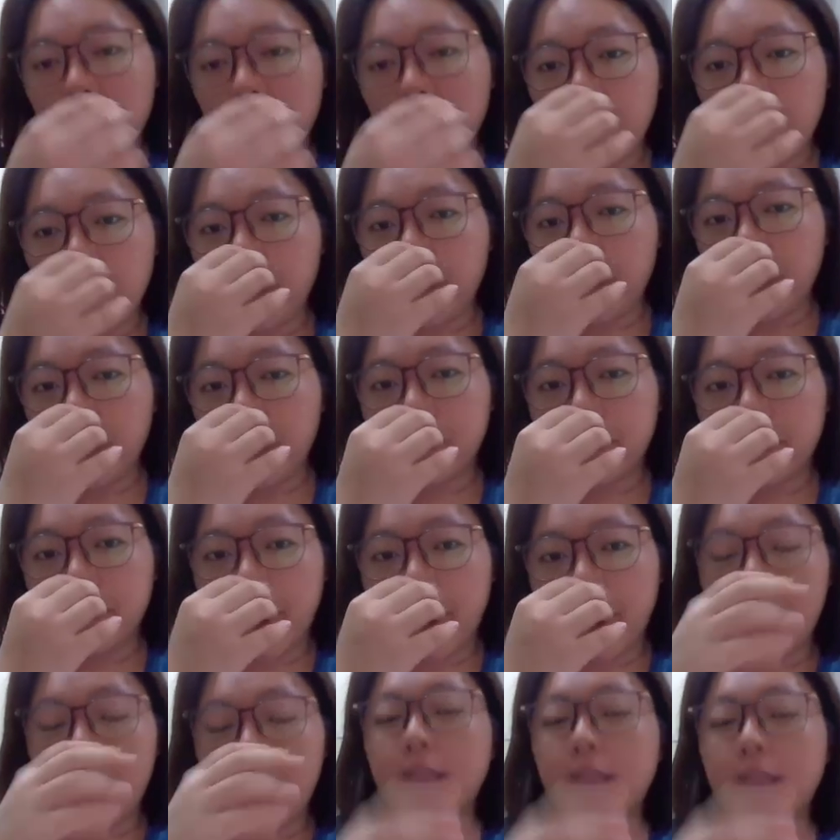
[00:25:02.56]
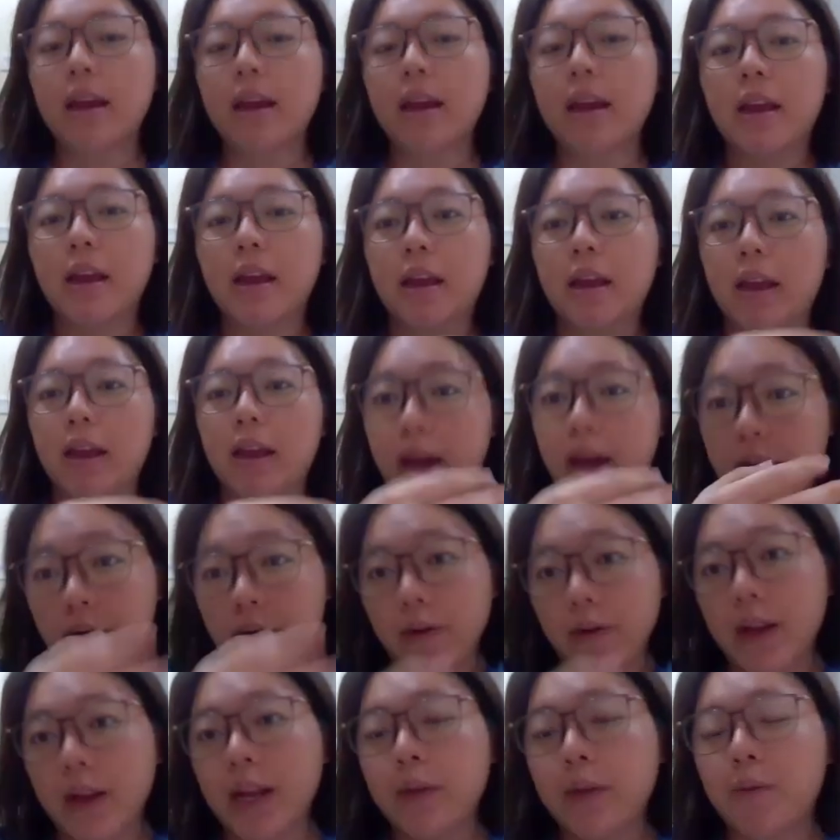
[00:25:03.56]
your problem and then it
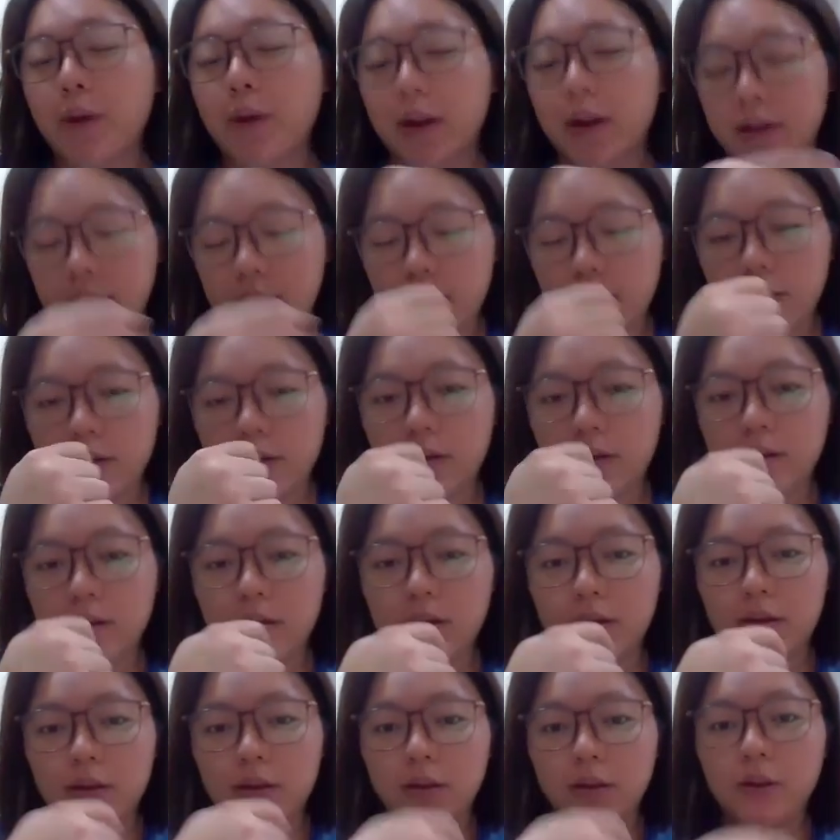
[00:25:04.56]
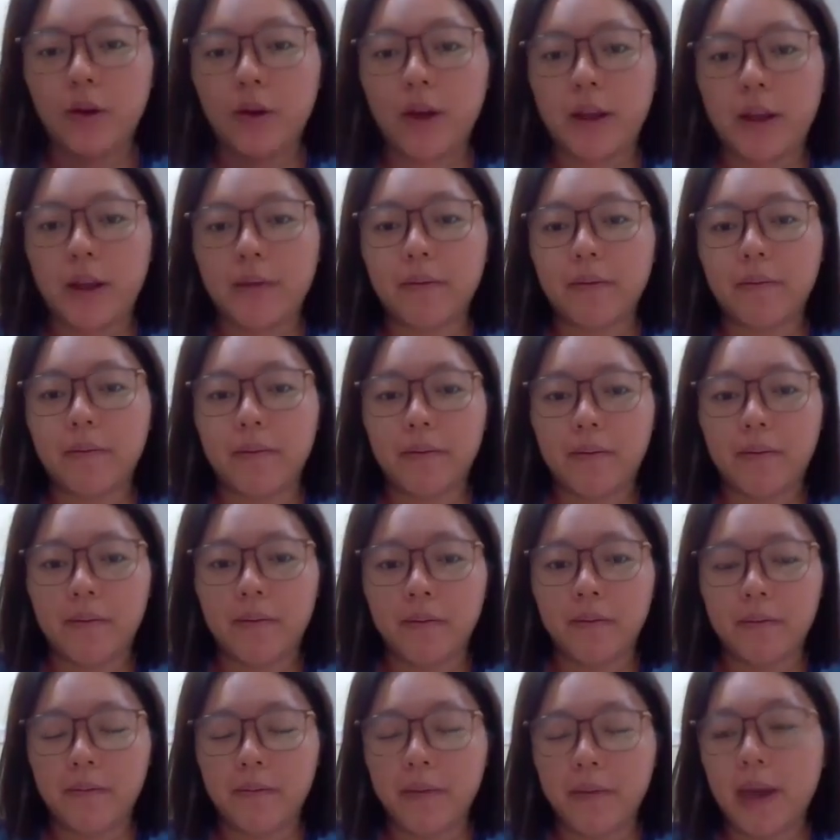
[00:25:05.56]
really works. So it
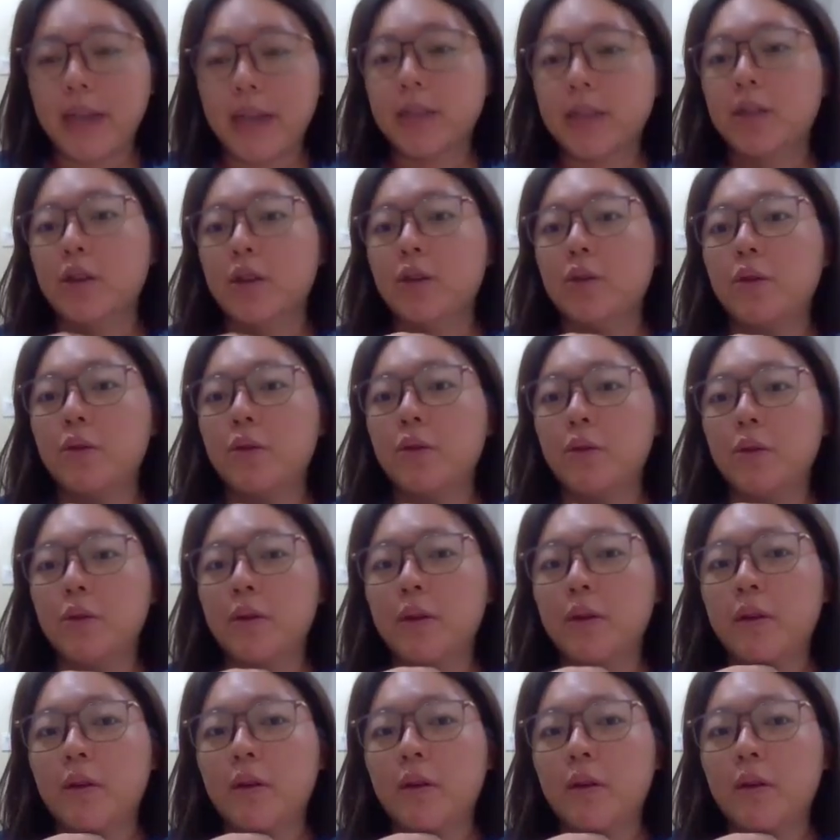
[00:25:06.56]
makes you